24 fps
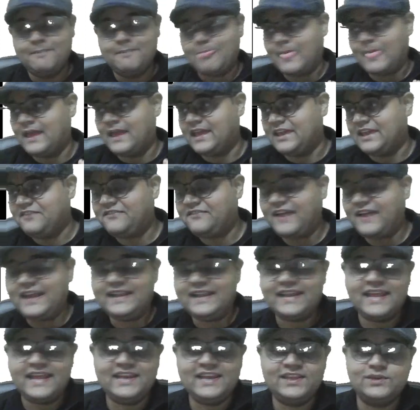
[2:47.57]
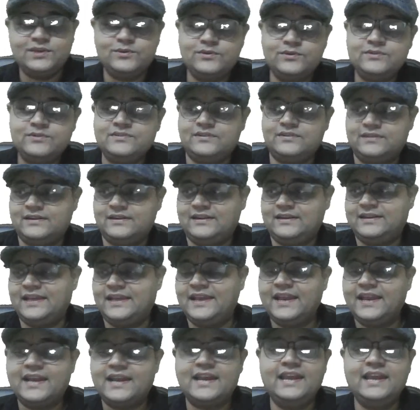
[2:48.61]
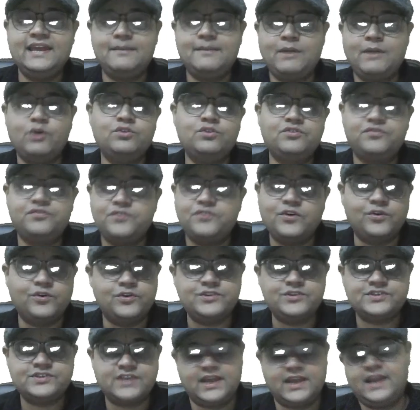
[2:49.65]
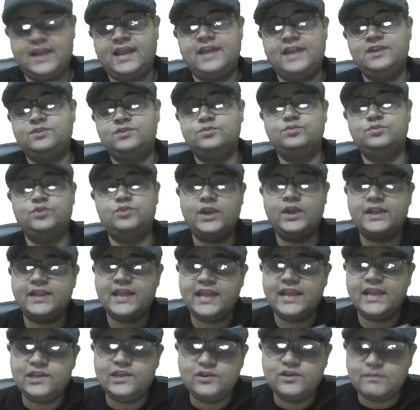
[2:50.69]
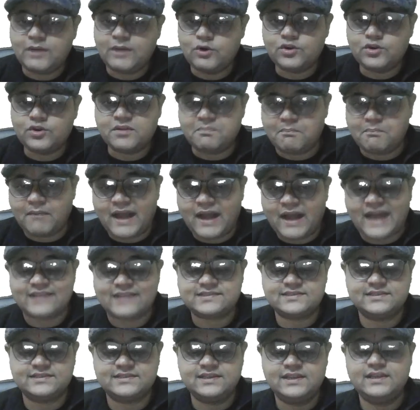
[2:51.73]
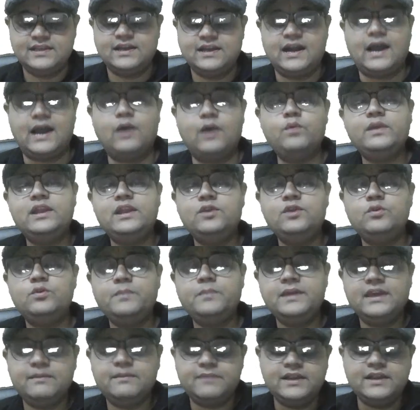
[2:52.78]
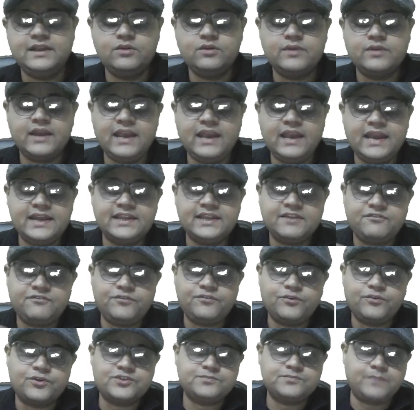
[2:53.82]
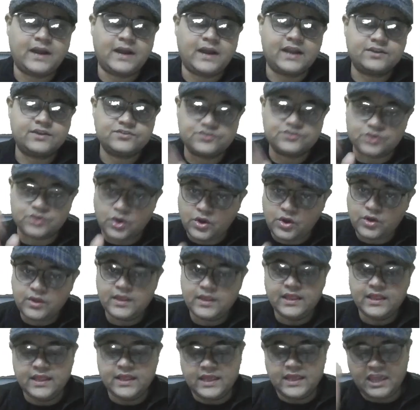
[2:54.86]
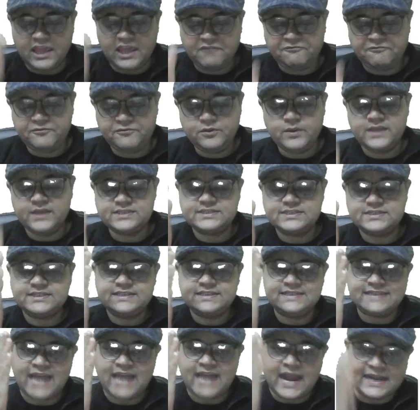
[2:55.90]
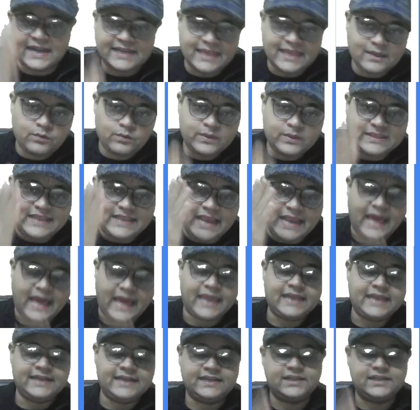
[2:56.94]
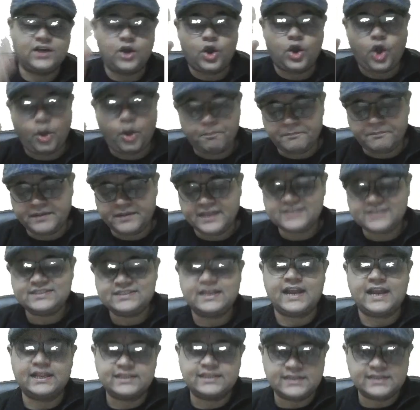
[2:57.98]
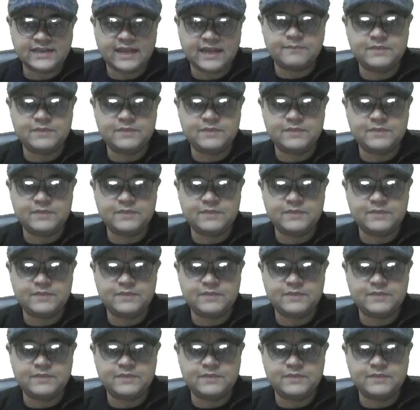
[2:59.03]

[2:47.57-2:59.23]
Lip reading: If I tell you directly about force and I do not tell you about mass, how will you be able to relate the force part? So if you are starting with light, optics rather,